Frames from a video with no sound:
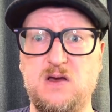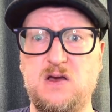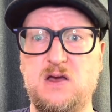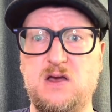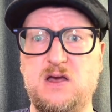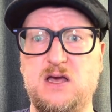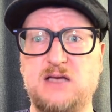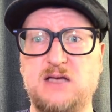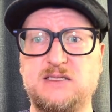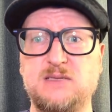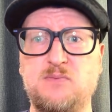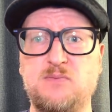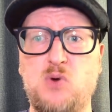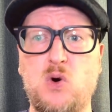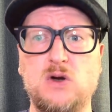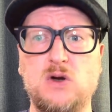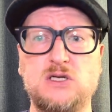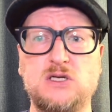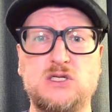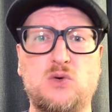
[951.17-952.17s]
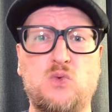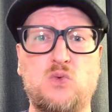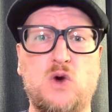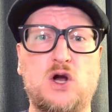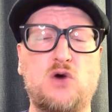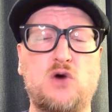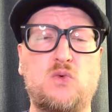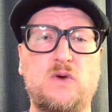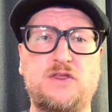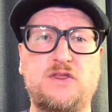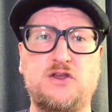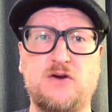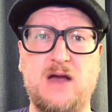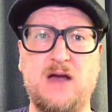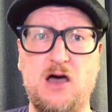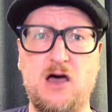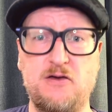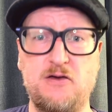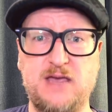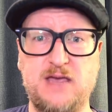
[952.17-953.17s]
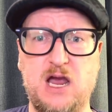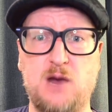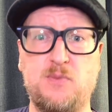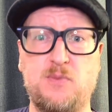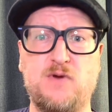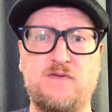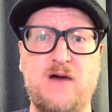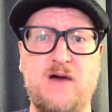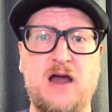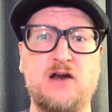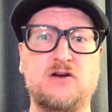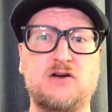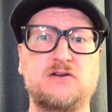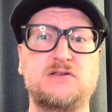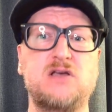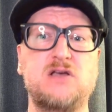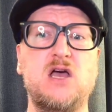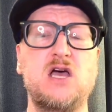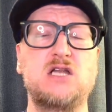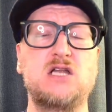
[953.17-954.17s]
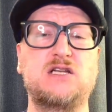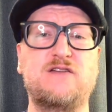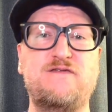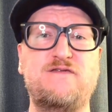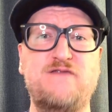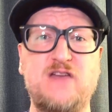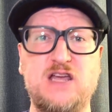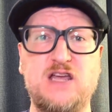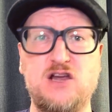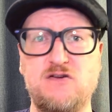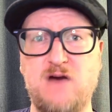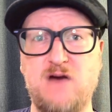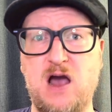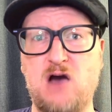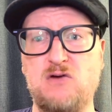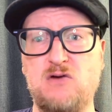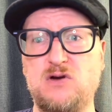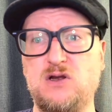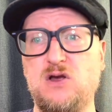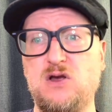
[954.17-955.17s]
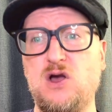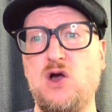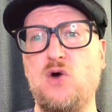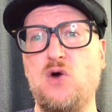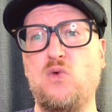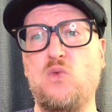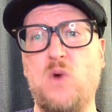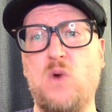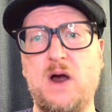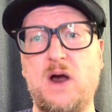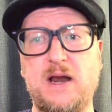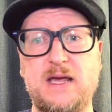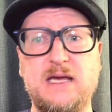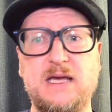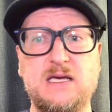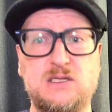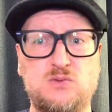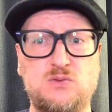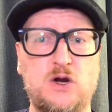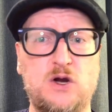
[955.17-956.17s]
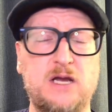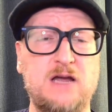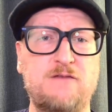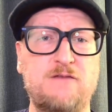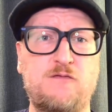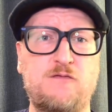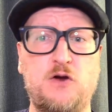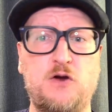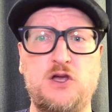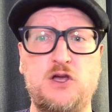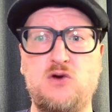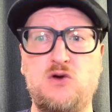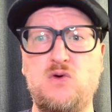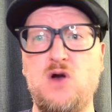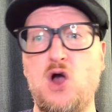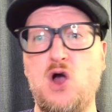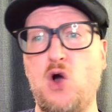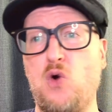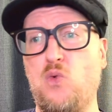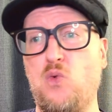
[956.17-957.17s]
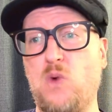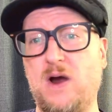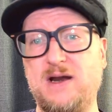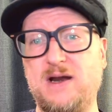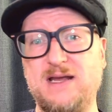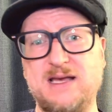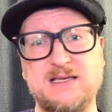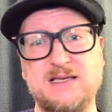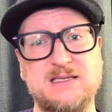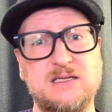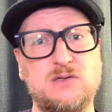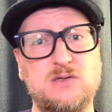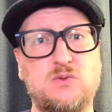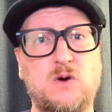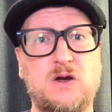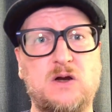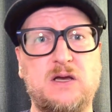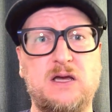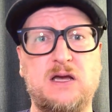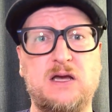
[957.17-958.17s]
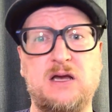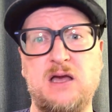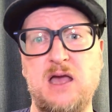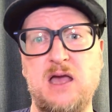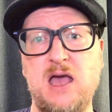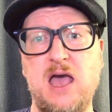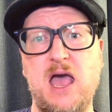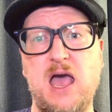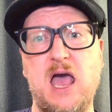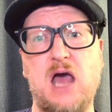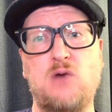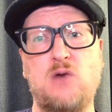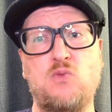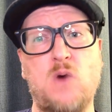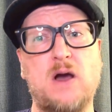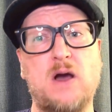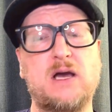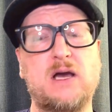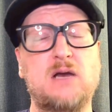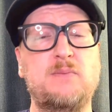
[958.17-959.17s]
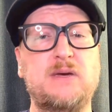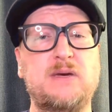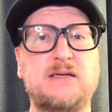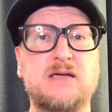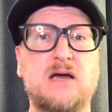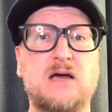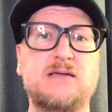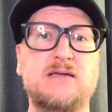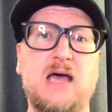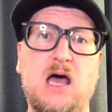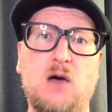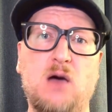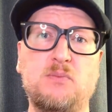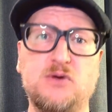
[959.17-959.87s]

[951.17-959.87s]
It's important to work with your healthcare providers to figure out what is working for you, what isn't working, and what can be done to help your